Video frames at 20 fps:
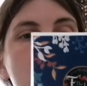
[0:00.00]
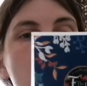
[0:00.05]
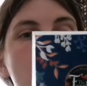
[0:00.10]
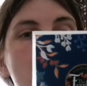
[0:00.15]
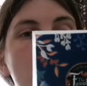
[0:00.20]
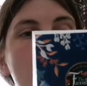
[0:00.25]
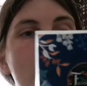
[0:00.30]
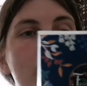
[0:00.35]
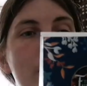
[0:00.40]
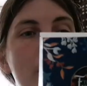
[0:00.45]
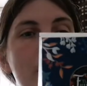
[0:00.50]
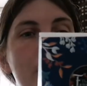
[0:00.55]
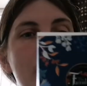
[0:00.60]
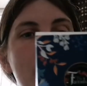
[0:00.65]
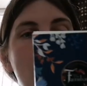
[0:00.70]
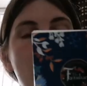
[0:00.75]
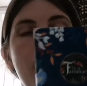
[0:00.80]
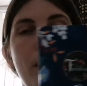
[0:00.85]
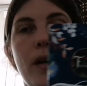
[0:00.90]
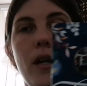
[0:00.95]
Two women
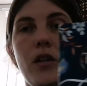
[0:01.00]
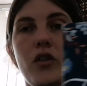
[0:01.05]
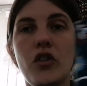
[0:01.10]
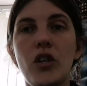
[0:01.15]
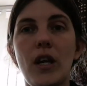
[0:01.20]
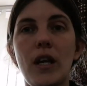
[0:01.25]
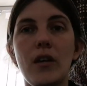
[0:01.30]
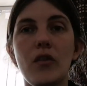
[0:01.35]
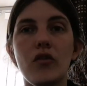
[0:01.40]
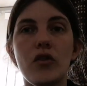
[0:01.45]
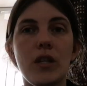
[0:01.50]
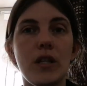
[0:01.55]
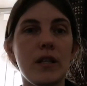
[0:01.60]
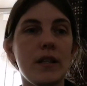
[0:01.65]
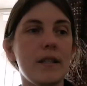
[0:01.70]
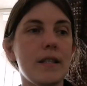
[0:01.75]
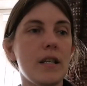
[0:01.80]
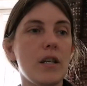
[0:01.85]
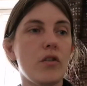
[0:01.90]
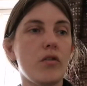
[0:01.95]
bound by a child and
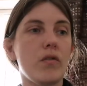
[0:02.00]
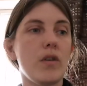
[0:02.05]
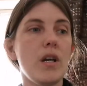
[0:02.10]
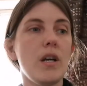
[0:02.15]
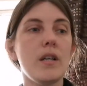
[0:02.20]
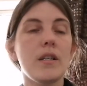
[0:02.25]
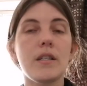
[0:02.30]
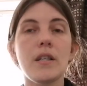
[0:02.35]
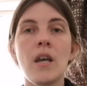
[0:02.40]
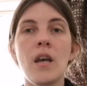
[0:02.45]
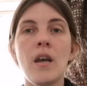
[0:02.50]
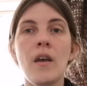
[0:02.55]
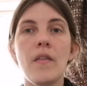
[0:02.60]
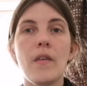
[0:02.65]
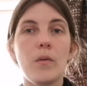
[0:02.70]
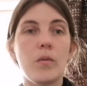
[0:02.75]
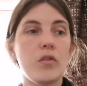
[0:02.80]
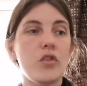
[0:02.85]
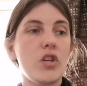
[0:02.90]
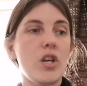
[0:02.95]
a secret
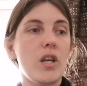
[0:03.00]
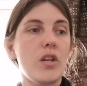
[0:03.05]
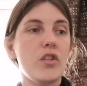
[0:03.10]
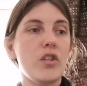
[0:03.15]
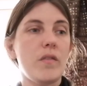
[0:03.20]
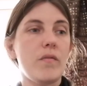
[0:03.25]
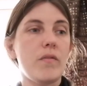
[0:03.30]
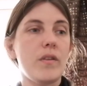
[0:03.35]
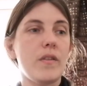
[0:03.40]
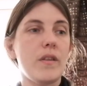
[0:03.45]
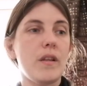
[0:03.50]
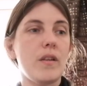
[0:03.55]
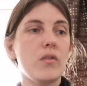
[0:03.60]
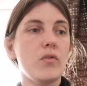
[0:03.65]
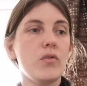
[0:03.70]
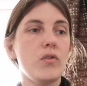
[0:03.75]
that will change everything.